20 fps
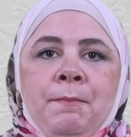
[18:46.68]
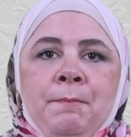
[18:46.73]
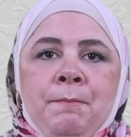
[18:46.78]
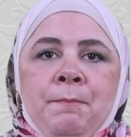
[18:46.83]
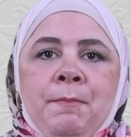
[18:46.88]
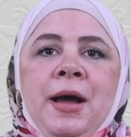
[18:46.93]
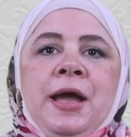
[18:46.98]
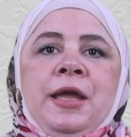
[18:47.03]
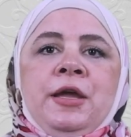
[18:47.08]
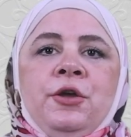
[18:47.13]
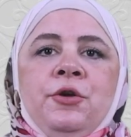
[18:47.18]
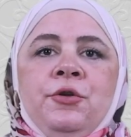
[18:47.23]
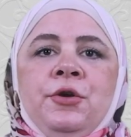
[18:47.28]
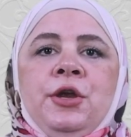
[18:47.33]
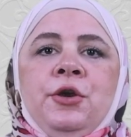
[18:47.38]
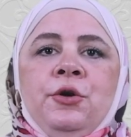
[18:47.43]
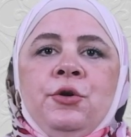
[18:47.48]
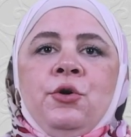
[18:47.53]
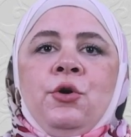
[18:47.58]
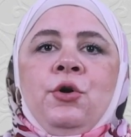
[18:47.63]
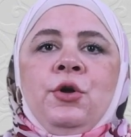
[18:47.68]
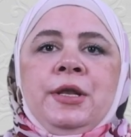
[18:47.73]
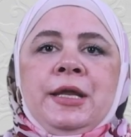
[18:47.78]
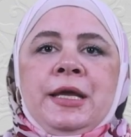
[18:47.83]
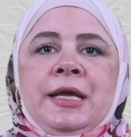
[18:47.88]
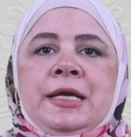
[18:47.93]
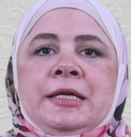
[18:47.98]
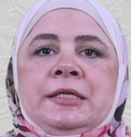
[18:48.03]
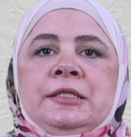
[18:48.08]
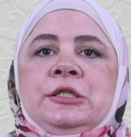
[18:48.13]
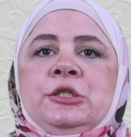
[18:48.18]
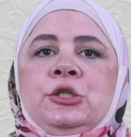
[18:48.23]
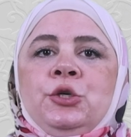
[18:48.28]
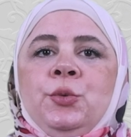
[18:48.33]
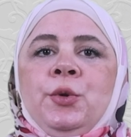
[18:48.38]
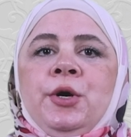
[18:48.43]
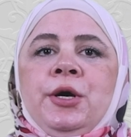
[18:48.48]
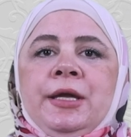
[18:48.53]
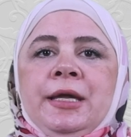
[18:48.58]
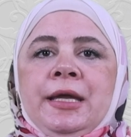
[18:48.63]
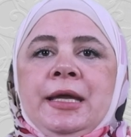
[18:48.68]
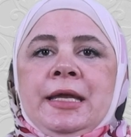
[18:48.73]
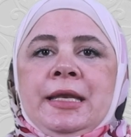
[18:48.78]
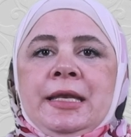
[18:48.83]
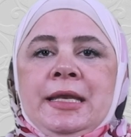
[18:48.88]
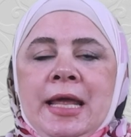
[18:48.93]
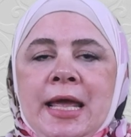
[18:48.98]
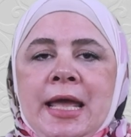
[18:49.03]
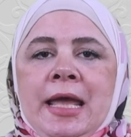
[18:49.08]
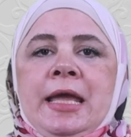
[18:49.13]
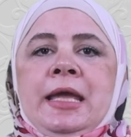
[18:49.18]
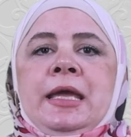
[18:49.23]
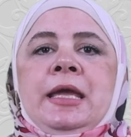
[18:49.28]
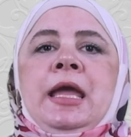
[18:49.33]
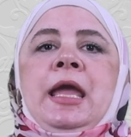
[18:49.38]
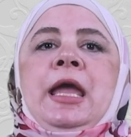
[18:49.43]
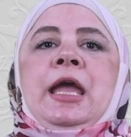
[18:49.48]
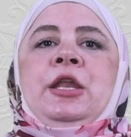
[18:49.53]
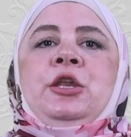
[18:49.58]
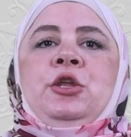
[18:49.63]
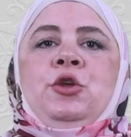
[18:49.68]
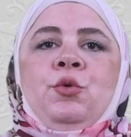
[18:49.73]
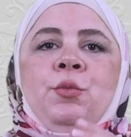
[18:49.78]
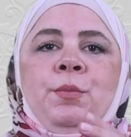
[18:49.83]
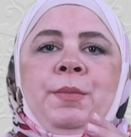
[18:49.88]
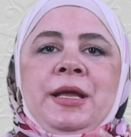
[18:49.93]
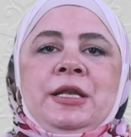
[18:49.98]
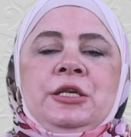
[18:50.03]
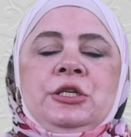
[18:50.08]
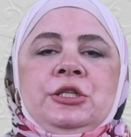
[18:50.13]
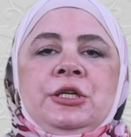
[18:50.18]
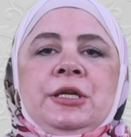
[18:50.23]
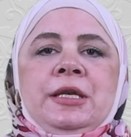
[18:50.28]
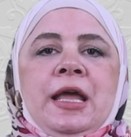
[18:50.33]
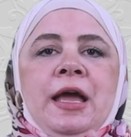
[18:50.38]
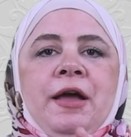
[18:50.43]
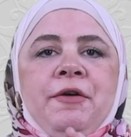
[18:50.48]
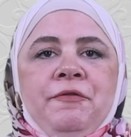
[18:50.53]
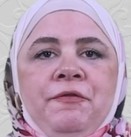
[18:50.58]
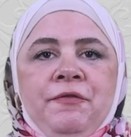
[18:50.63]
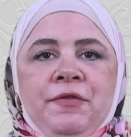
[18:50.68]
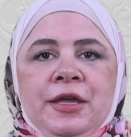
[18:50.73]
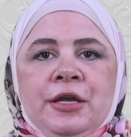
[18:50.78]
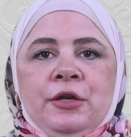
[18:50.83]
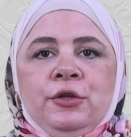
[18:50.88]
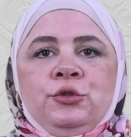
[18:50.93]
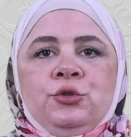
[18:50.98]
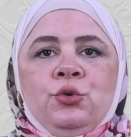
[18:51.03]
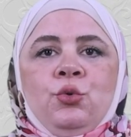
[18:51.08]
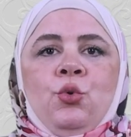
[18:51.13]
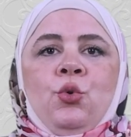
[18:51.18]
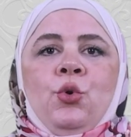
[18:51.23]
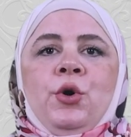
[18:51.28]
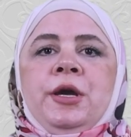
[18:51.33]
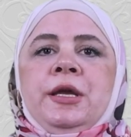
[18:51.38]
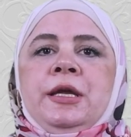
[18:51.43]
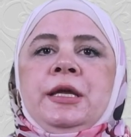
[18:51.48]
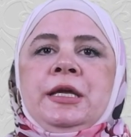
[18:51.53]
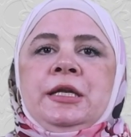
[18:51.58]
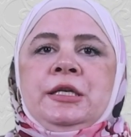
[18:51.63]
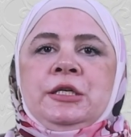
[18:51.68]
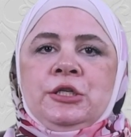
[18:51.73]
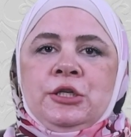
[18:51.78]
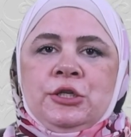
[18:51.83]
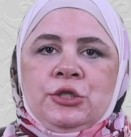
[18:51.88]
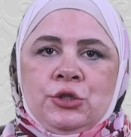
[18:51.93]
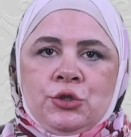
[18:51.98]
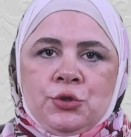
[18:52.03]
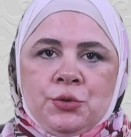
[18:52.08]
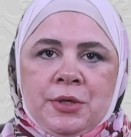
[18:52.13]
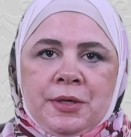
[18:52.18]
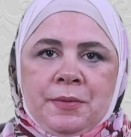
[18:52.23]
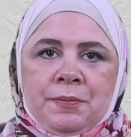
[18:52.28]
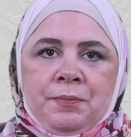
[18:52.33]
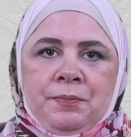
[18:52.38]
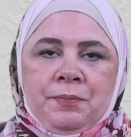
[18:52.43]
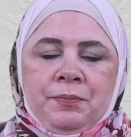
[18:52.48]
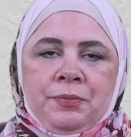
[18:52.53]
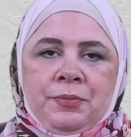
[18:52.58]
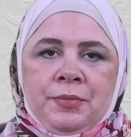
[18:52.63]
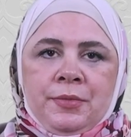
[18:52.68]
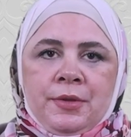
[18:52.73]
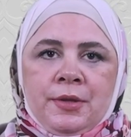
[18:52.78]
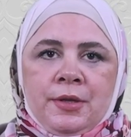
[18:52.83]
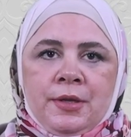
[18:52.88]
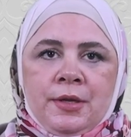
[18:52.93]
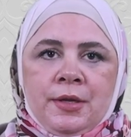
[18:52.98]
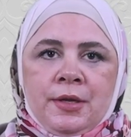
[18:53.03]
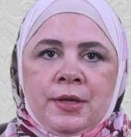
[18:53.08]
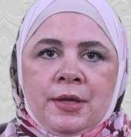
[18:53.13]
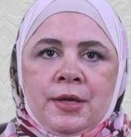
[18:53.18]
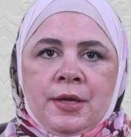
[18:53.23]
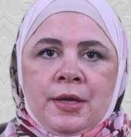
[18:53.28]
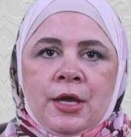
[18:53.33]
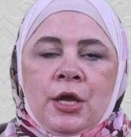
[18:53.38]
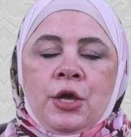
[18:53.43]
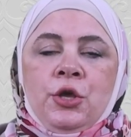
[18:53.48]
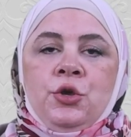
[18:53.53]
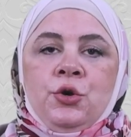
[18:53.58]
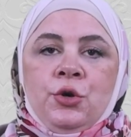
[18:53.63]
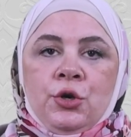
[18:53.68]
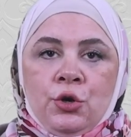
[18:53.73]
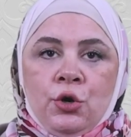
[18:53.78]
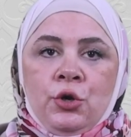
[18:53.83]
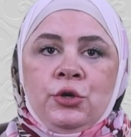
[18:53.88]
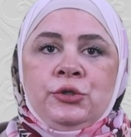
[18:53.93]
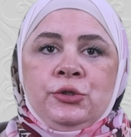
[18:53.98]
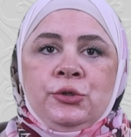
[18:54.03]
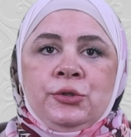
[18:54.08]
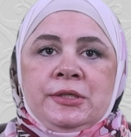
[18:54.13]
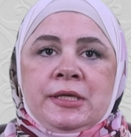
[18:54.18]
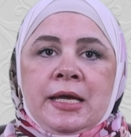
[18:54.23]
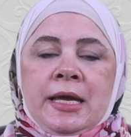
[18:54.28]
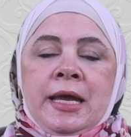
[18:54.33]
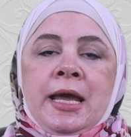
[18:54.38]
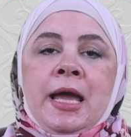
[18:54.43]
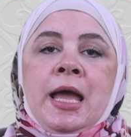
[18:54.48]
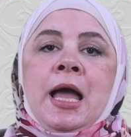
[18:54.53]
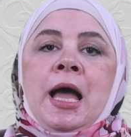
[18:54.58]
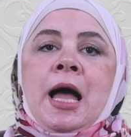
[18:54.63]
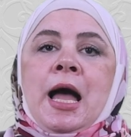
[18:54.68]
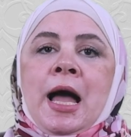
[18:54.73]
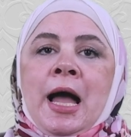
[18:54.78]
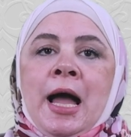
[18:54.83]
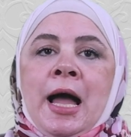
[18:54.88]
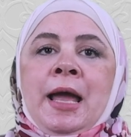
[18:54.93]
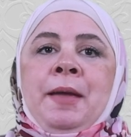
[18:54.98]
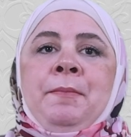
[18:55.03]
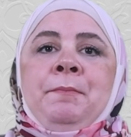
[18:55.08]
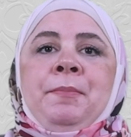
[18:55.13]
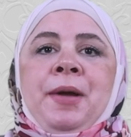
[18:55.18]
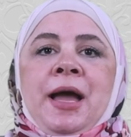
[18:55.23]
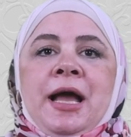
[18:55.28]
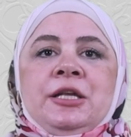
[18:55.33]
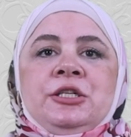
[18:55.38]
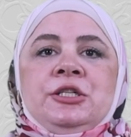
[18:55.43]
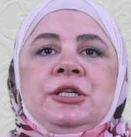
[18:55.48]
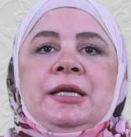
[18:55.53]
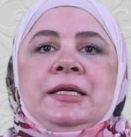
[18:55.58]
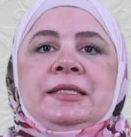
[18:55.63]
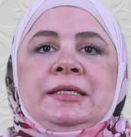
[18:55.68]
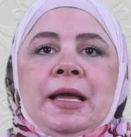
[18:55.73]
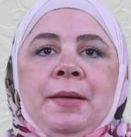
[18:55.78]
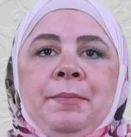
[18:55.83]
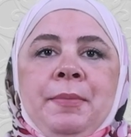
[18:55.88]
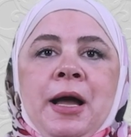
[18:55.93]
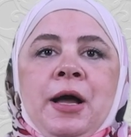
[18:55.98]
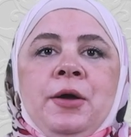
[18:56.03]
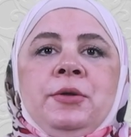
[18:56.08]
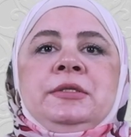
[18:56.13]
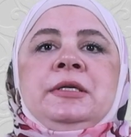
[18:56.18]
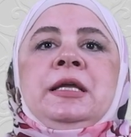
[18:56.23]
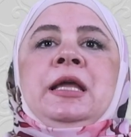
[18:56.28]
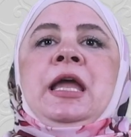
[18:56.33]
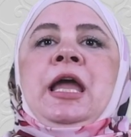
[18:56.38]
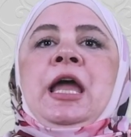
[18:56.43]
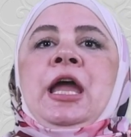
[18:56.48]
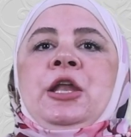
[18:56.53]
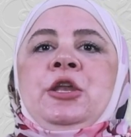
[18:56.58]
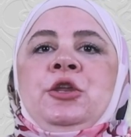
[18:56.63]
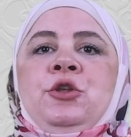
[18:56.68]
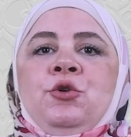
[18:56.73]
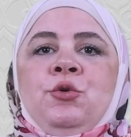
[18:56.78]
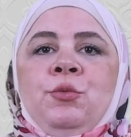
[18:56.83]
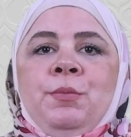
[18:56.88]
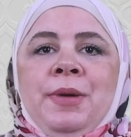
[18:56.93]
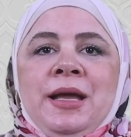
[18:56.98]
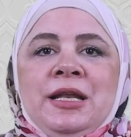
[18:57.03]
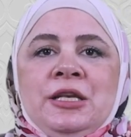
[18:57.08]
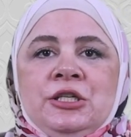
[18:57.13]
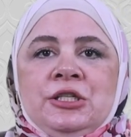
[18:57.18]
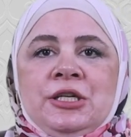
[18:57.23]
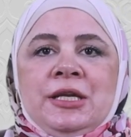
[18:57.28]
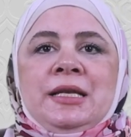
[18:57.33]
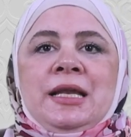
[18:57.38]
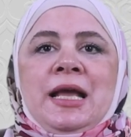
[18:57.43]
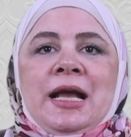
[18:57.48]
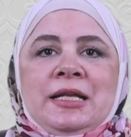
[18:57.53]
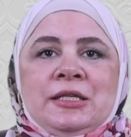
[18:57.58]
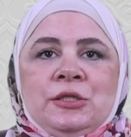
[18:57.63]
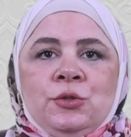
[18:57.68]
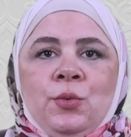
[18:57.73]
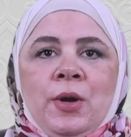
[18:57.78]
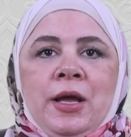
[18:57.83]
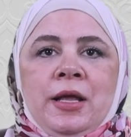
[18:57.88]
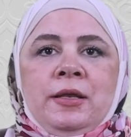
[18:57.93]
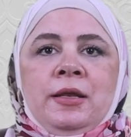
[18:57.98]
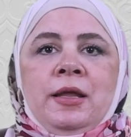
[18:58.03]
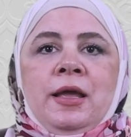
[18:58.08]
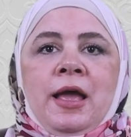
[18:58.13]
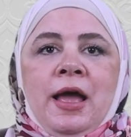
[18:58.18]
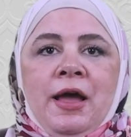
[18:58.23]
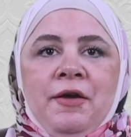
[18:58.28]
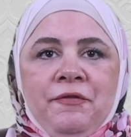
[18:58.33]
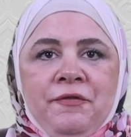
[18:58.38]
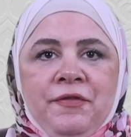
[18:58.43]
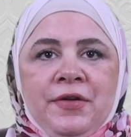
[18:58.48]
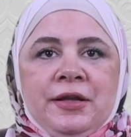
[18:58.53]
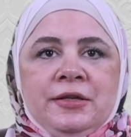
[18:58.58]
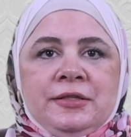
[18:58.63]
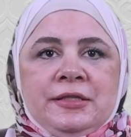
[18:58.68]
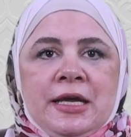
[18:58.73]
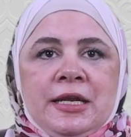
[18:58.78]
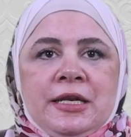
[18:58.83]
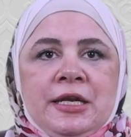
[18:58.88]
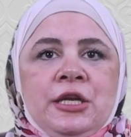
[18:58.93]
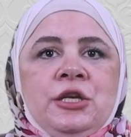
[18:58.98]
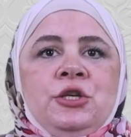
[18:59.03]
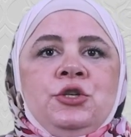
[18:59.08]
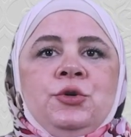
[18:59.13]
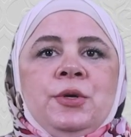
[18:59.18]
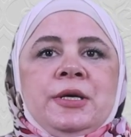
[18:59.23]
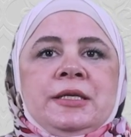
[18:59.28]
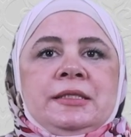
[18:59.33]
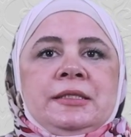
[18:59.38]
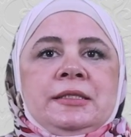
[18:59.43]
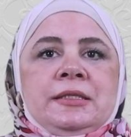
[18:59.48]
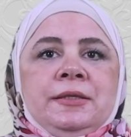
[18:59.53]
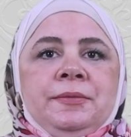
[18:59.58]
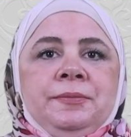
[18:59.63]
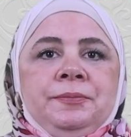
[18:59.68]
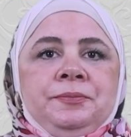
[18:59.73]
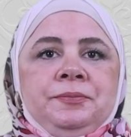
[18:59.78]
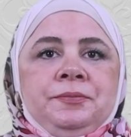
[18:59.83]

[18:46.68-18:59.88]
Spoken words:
My career goal is to work in a, and you mention a field or industry. You can also say, I'm passionate about, and you mention as well a field and interest.